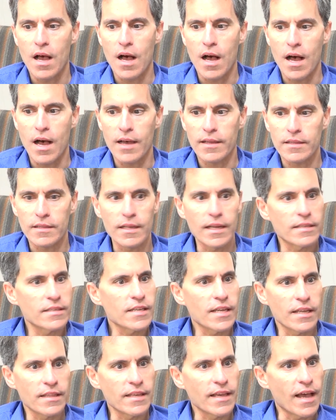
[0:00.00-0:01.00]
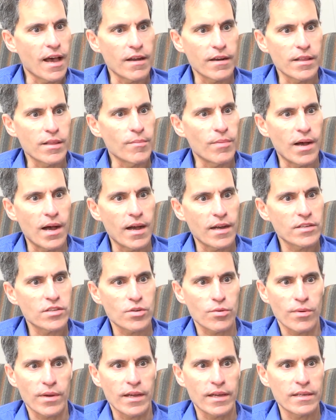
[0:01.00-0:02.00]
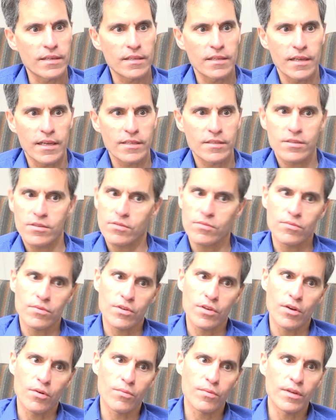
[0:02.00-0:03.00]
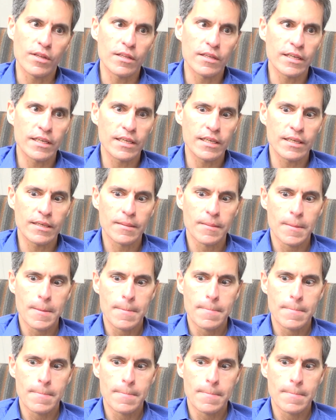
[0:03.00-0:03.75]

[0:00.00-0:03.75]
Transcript: on let's get the out-of-the-box great. Let's really,